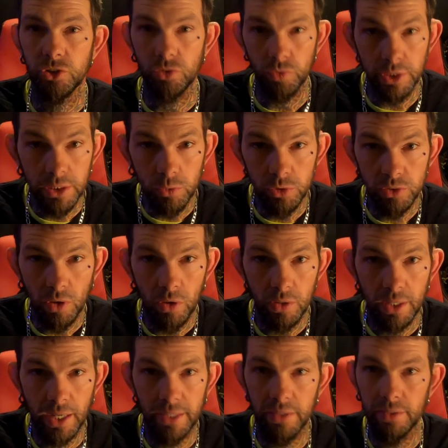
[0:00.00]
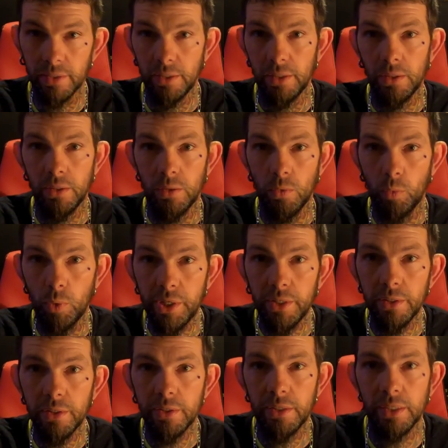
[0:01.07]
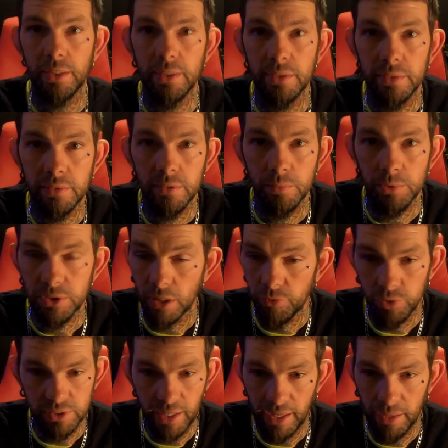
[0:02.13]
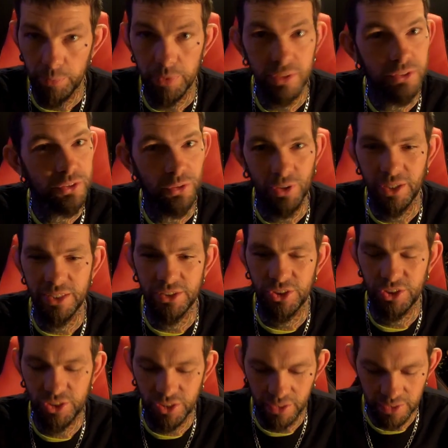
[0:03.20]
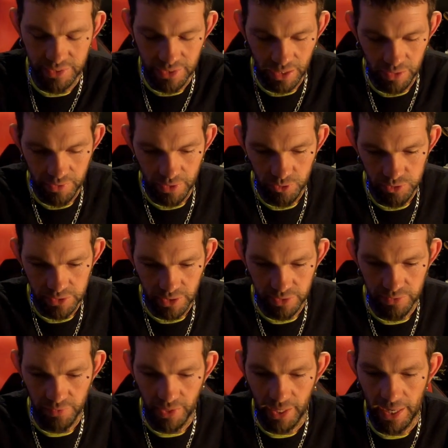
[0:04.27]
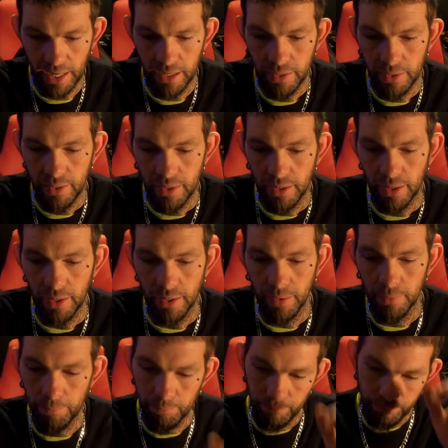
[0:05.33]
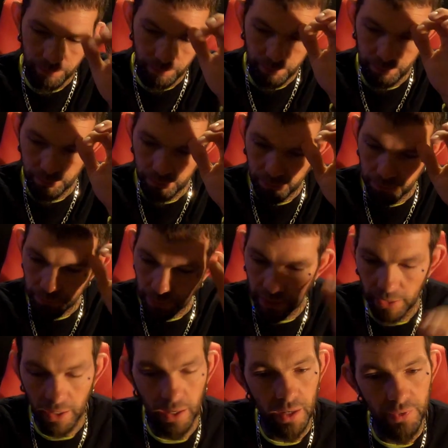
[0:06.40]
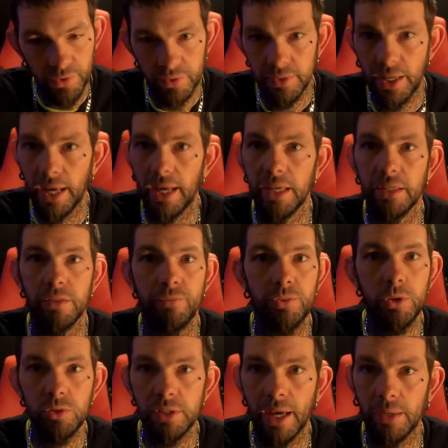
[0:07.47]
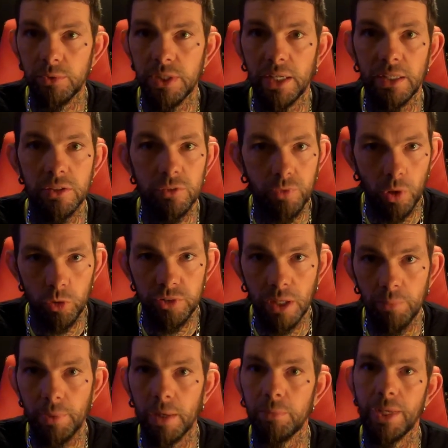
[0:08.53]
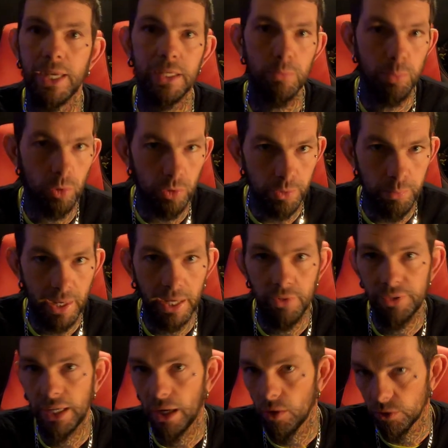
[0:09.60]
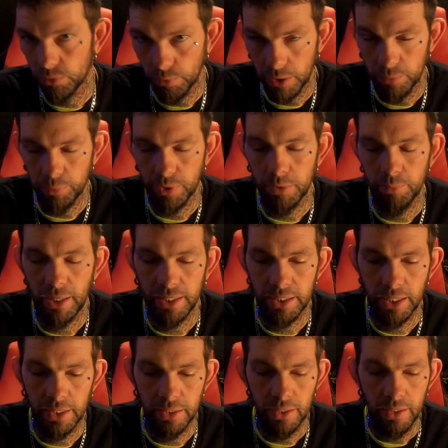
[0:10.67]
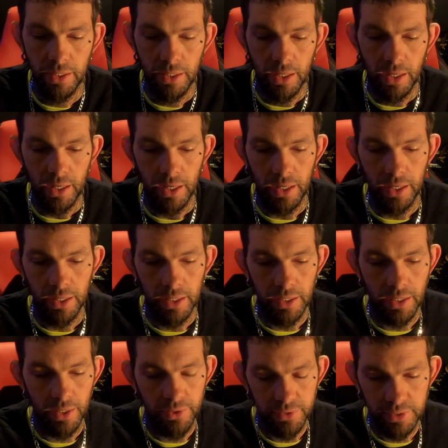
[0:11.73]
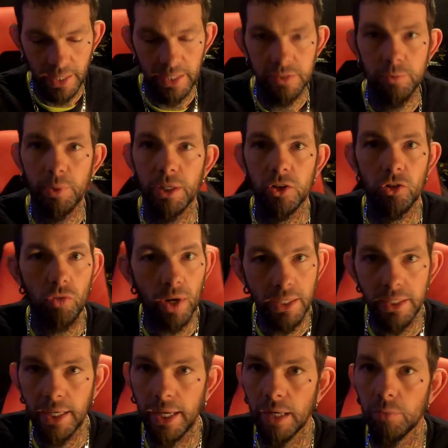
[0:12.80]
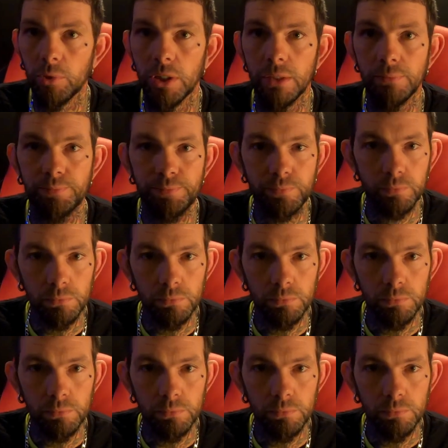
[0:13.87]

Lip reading: the screen was all kind of weird and some stuff was happening, so I just shut it down. That was the end of that. But other than that, and the few times that it has froze up on me, I had to pull the battery out and put it back in. Other than that, it's been a great camera.